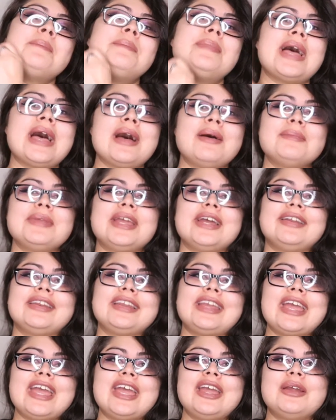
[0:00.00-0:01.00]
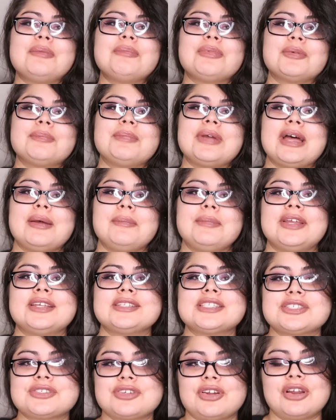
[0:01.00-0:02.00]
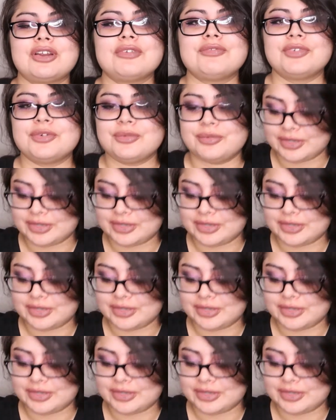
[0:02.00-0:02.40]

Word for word: Batman cape or Batman scarf or